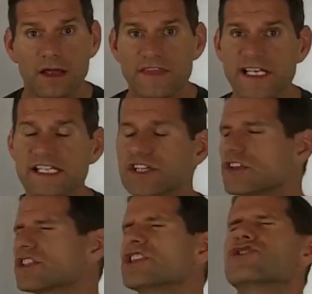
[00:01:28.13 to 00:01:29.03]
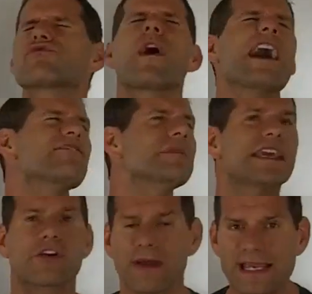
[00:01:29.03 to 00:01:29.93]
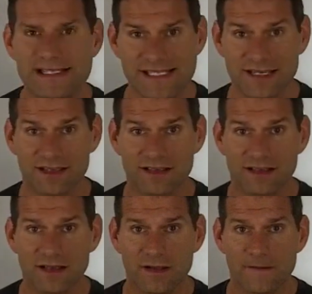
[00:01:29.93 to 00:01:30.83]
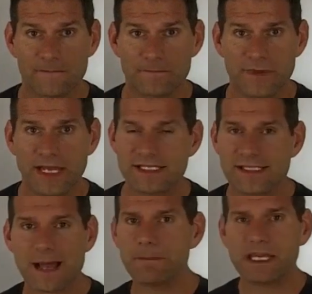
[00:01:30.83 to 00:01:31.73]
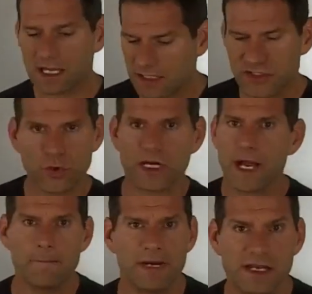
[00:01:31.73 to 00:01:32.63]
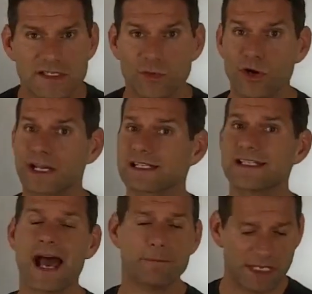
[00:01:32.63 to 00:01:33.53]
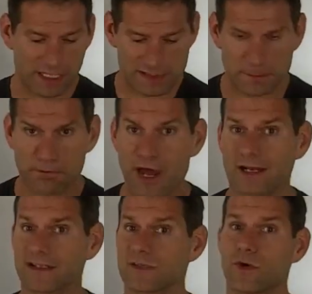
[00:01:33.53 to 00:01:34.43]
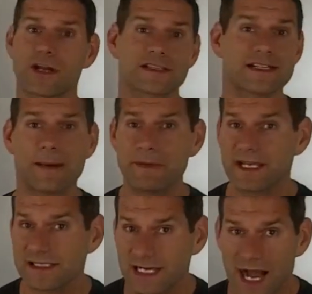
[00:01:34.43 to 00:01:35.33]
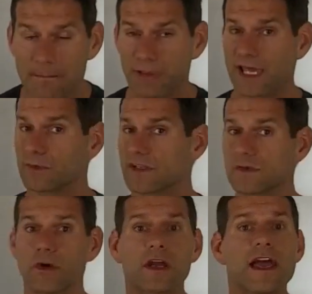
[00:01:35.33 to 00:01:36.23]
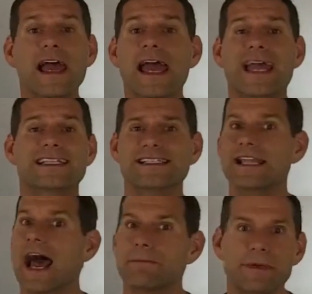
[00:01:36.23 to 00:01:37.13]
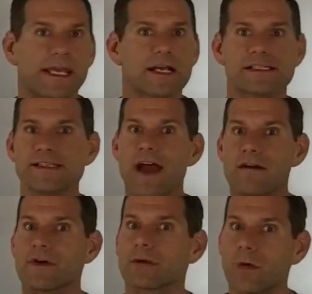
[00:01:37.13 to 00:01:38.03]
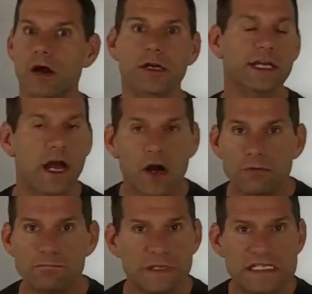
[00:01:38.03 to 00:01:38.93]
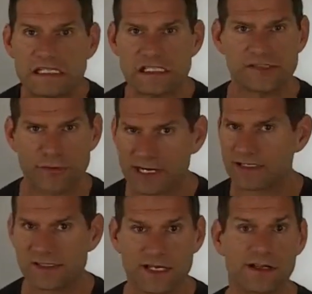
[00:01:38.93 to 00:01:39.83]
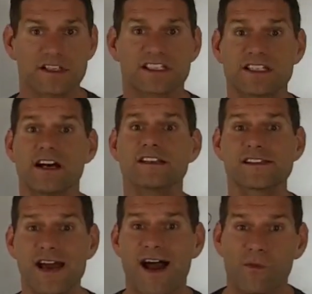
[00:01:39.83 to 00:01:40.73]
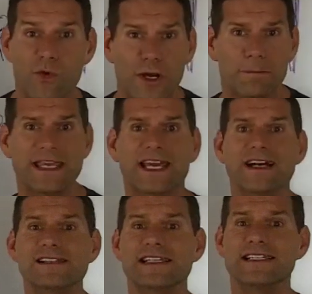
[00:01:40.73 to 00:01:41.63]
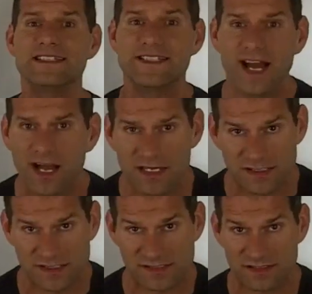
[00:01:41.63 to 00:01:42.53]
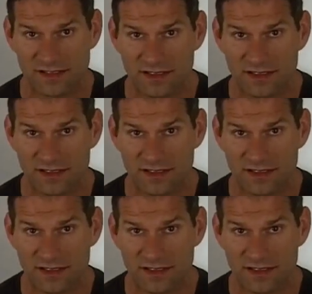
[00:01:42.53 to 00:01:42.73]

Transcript: This used to drive me crazy. And it's not because your company doesn't work. It's not because the product doesn't work. It's not because the comp plan doesn't work. It's not because network marketing, home business, direct sales does not work because it does.